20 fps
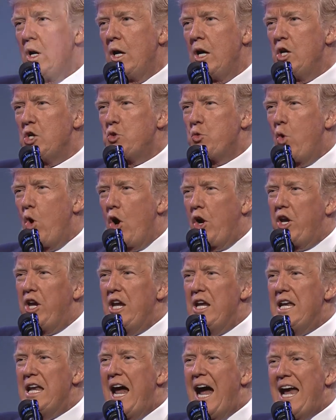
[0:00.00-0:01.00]
He's
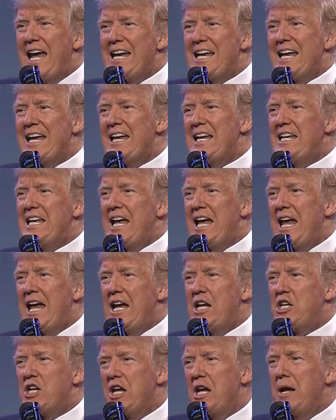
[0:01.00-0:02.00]
working night and
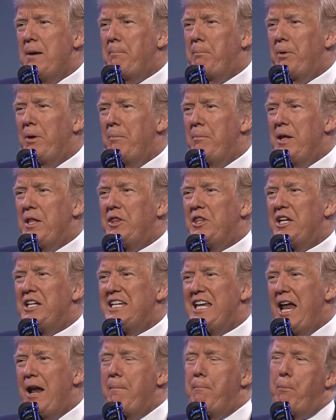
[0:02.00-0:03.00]
day to implement the
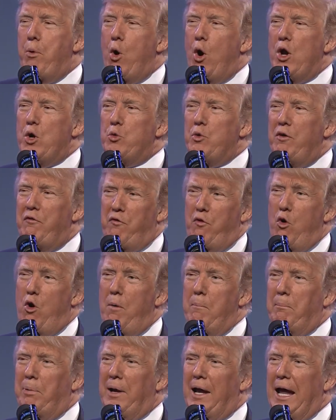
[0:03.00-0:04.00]
10-point
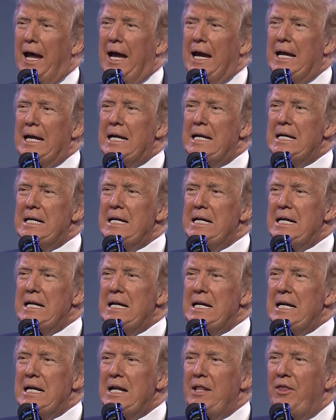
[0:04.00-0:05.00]
reform plan
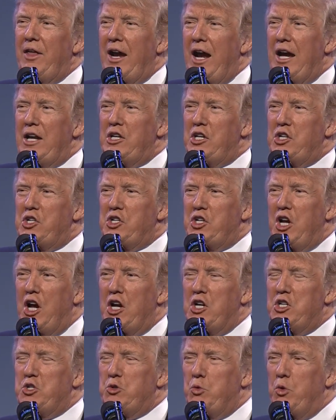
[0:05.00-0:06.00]
that I
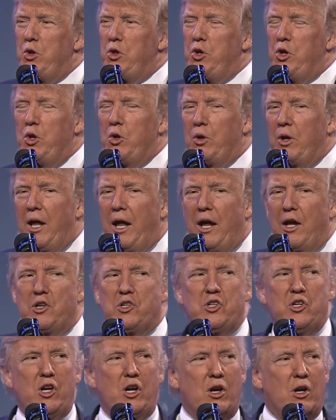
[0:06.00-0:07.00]
discussed with you
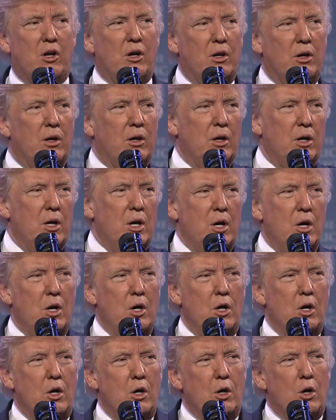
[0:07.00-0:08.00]
last year.
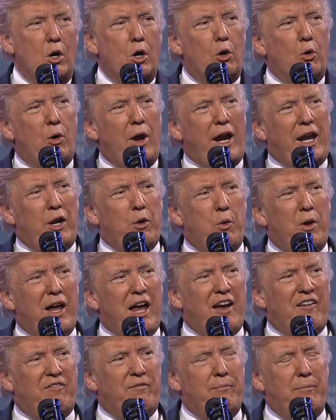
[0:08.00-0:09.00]
Already we
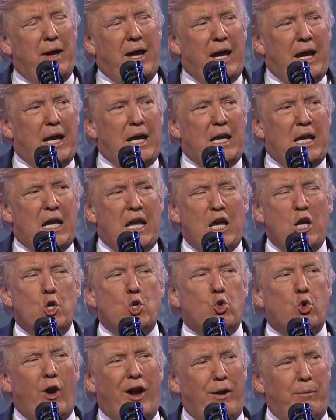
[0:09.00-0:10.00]
have made
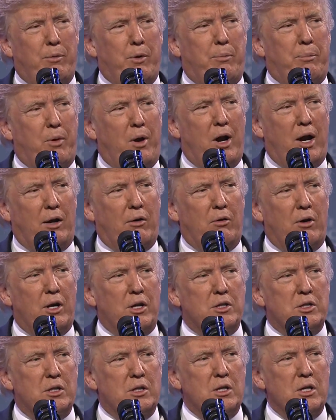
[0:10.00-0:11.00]
incredible
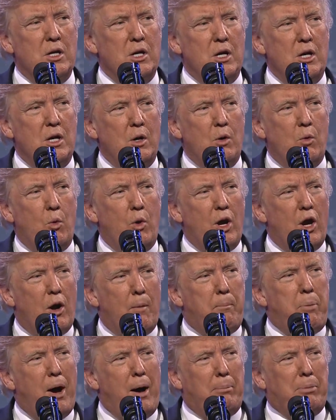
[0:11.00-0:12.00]
progress. We are
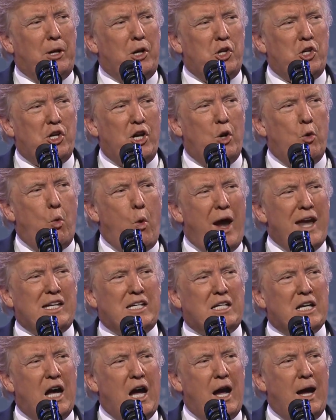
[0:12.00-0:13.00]
publishing
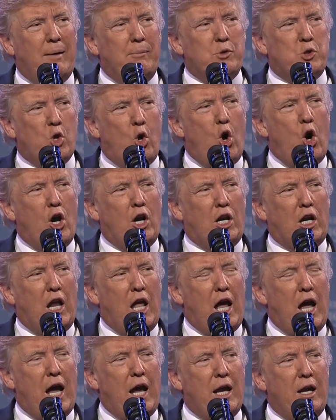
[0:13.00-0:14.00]
wait times
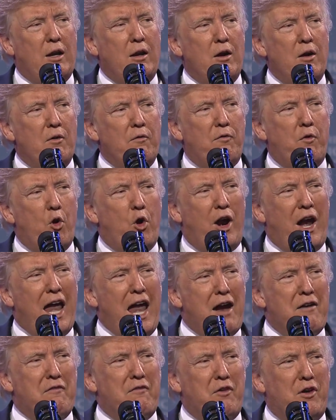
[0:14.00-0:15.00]
online for
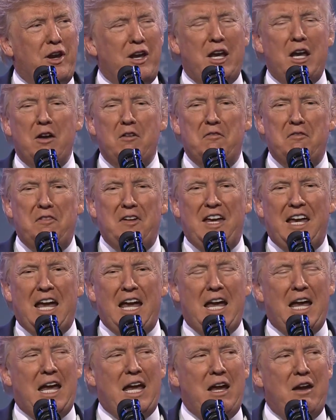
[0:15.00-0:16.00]
every
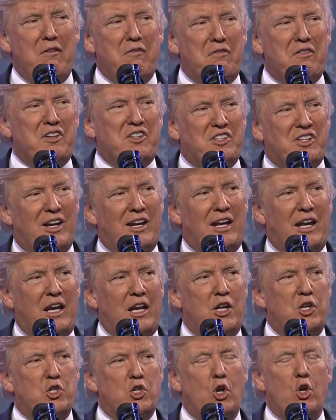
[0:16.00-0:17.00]
VA
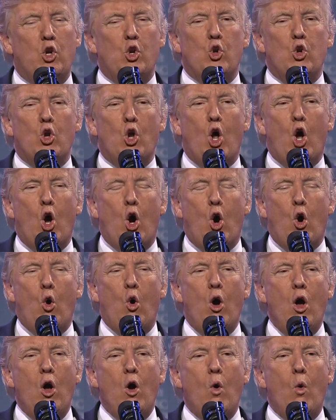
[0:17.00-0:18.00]
facility, so you
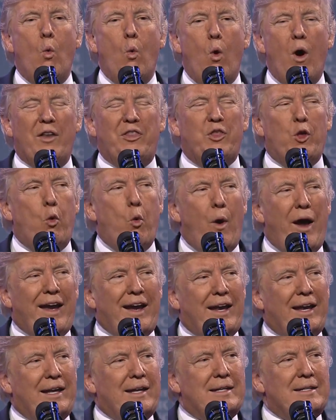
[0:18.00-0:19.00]
know what the
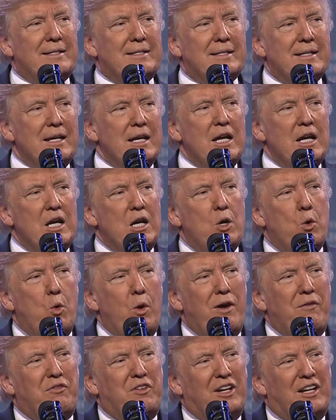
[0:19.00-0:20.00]
wait is.
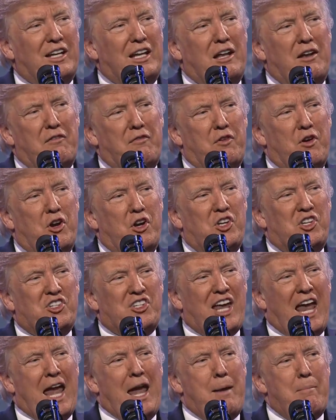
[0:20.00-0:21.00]
We've delivered
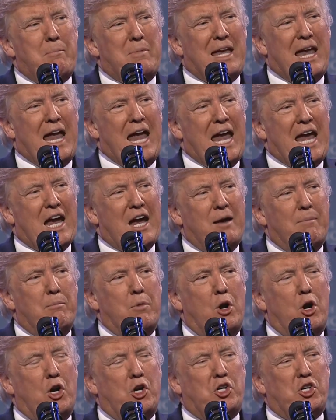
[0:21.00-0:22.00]
same-day
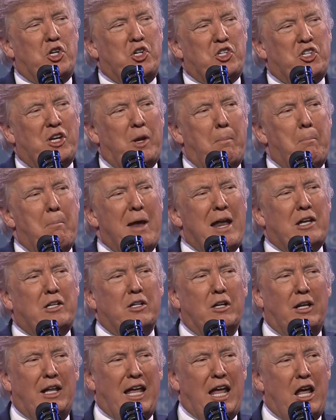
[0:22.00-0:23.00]
emergency
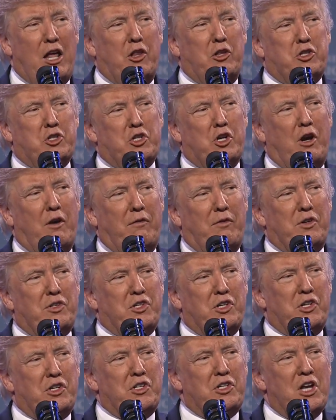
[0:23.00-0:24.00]
mental health
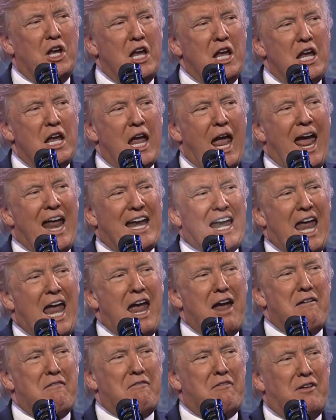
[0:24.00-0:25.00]
services at
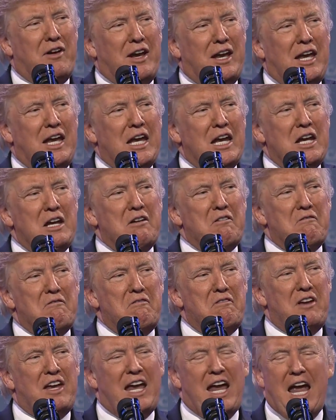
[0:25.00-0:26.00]
every
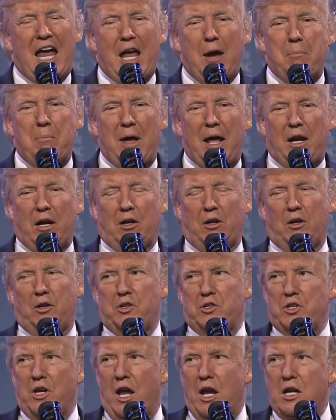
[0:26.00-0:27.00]
VA medical
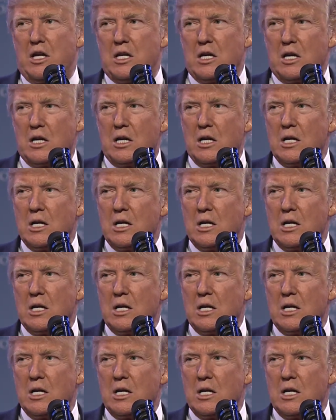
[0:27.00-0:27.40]
center.